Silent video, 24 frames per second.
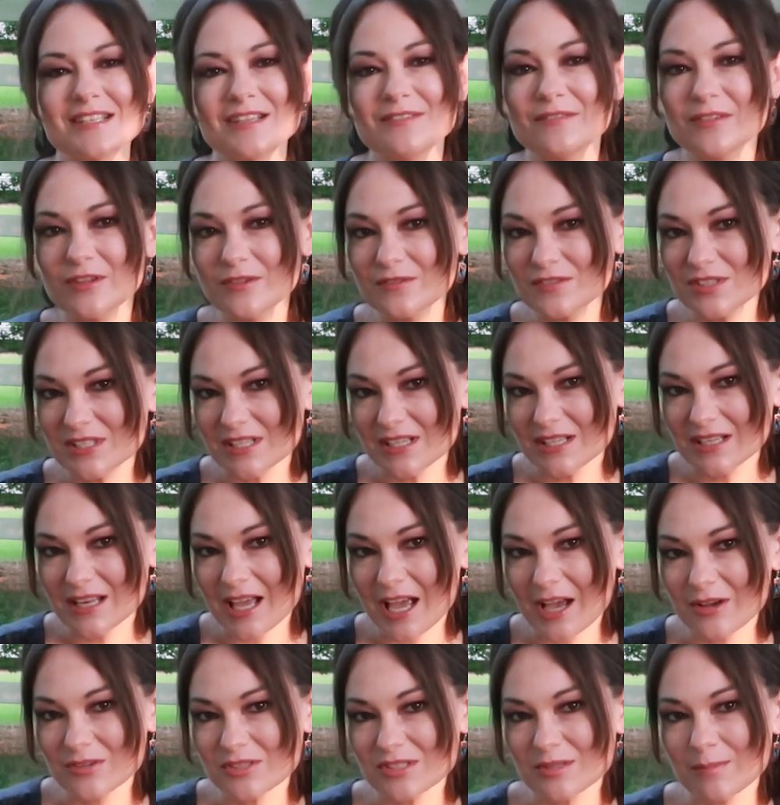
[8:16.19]
if you've seen a
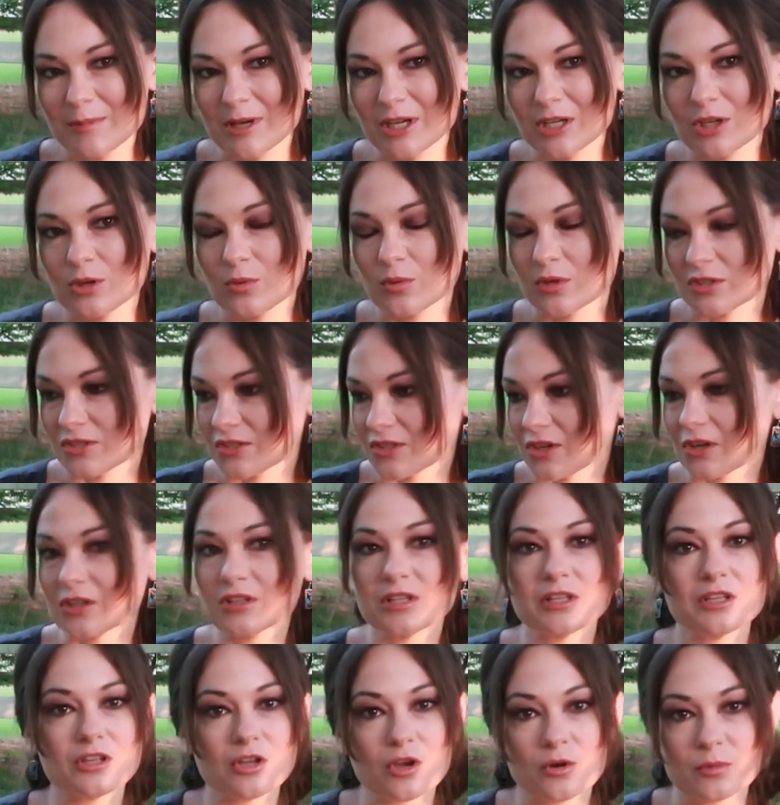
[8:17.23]
house sparrow or
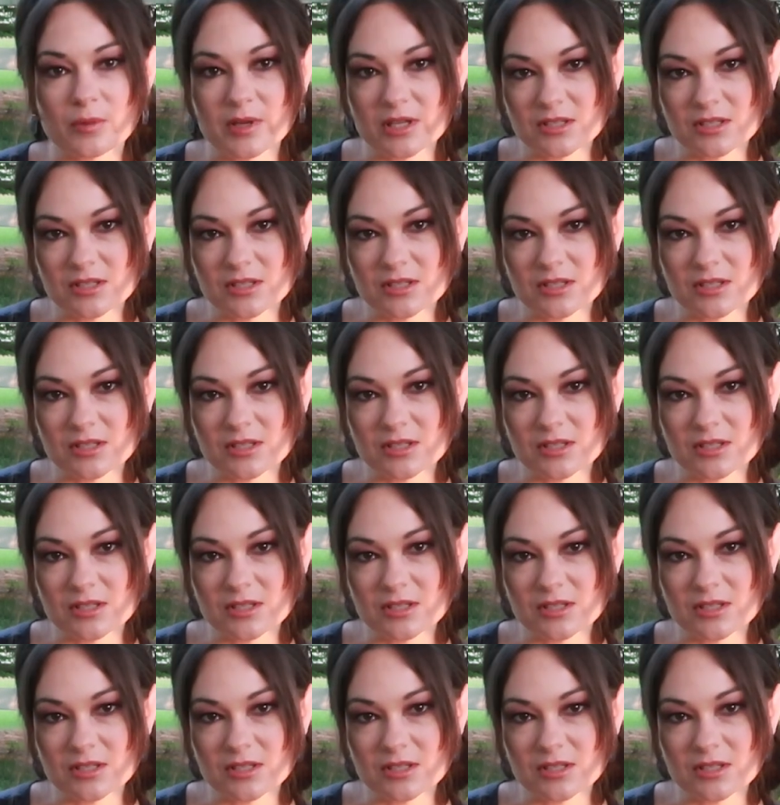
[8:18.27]
starling go